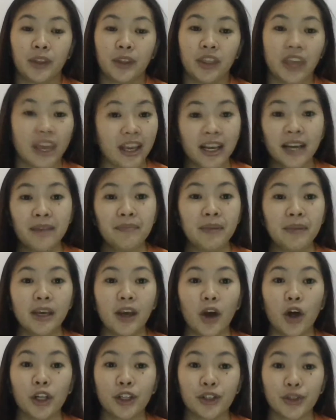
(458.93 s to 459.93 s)
they can be
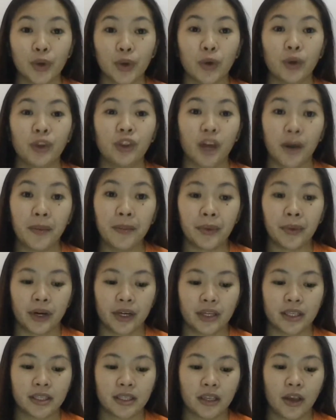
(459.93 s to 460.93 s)
also numbers.
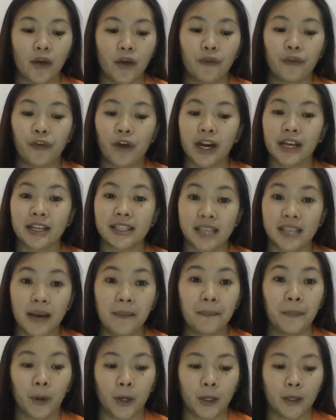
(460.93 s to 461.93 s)
For
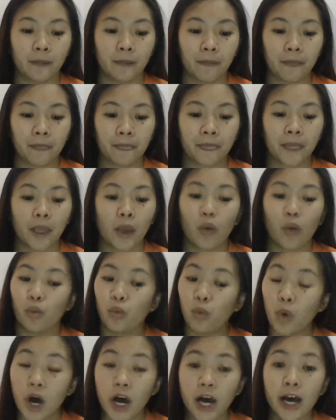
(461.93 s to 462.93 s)
example,
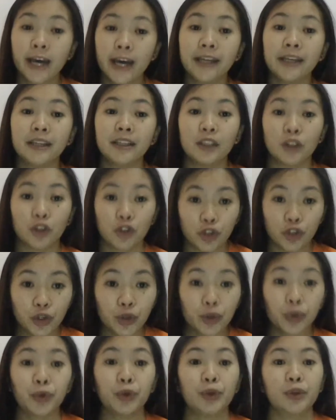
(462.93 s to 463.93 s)
1,
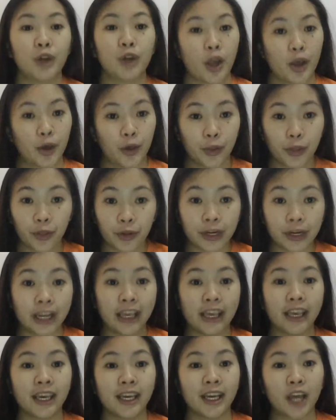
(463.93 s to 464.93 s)
2,
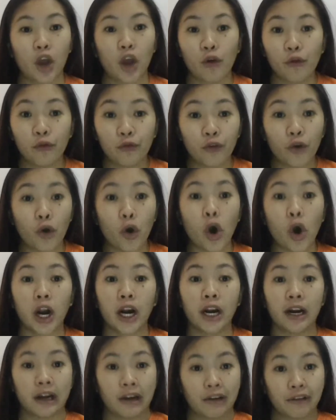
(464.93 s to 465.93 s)
3,
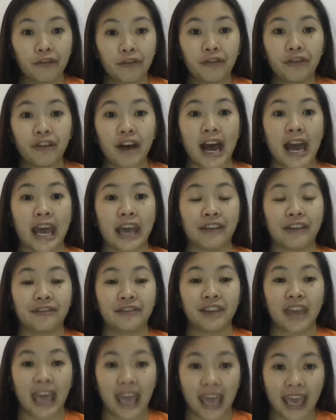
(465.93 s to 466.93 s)
4, 5,
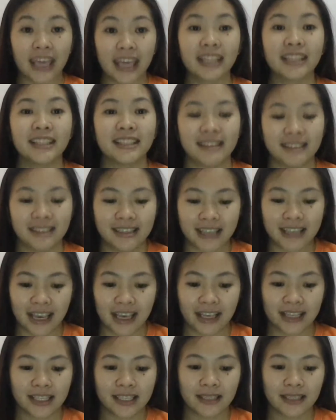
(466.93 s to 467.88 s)
and 6.